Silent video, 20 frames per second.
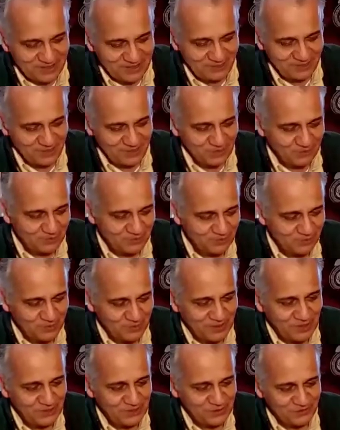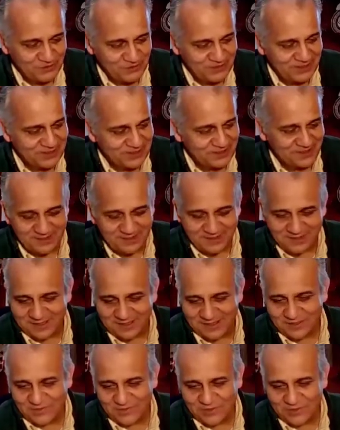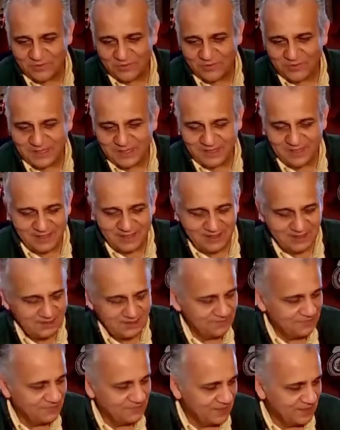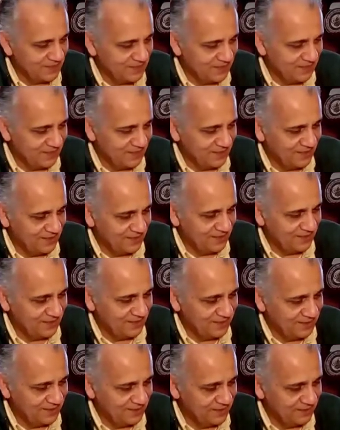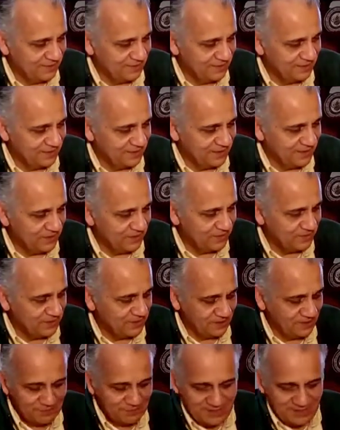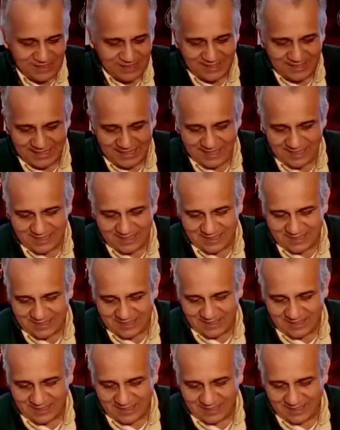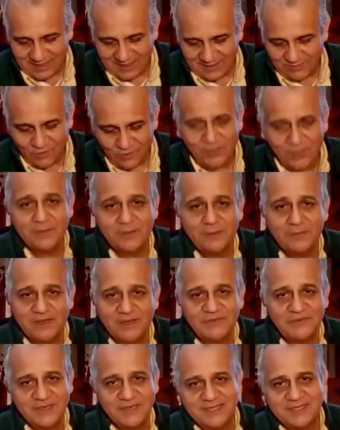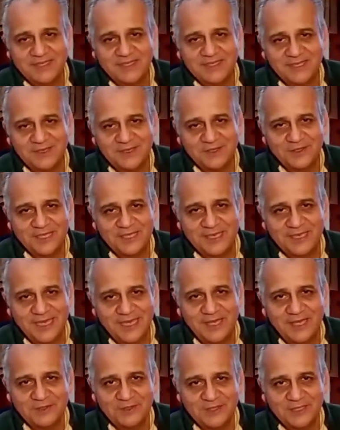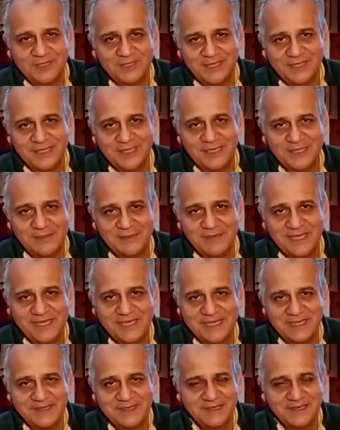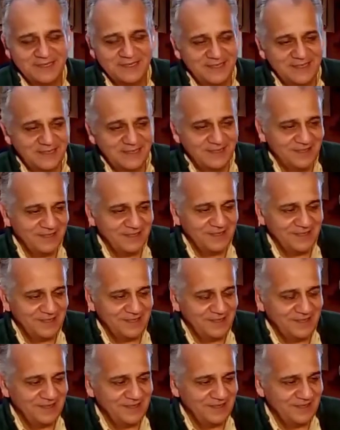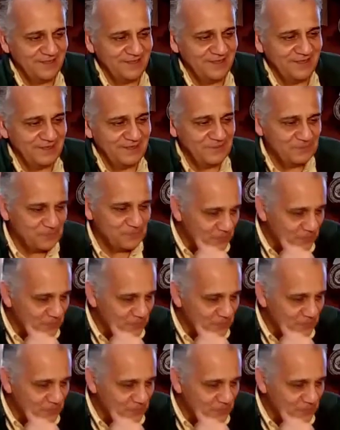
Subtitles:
because I'm so proud of it. This was when Bill Gates and Warren Buffett, they announced the 30 million, and